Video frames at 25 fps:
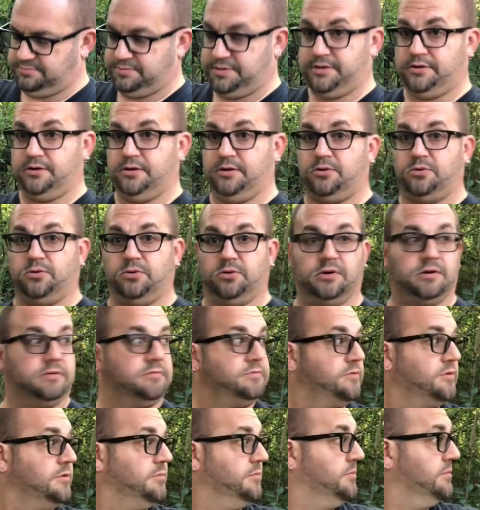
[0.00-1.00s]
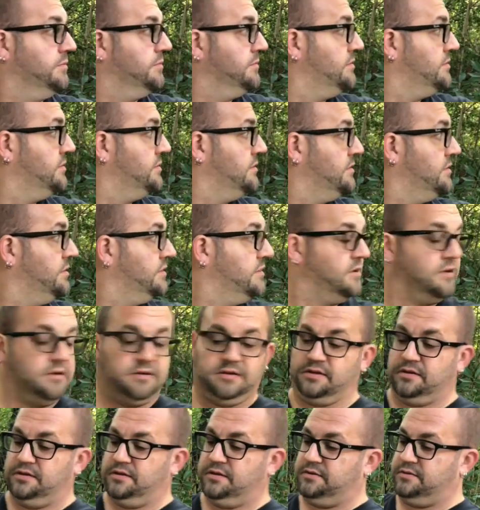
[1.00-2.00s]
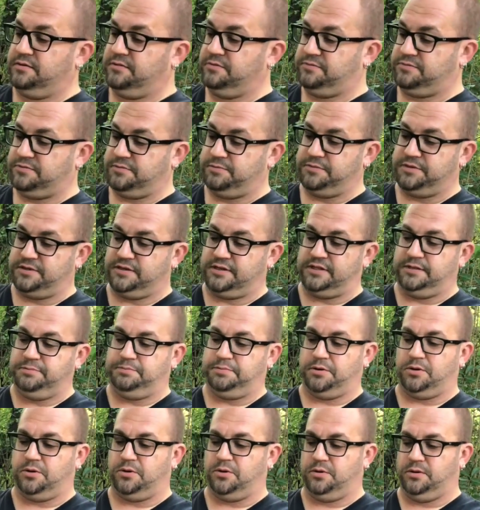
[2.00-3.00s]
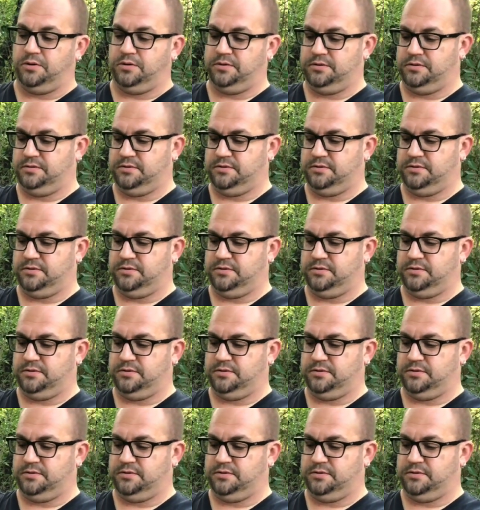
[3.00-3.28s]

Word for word: paracord from from the depot,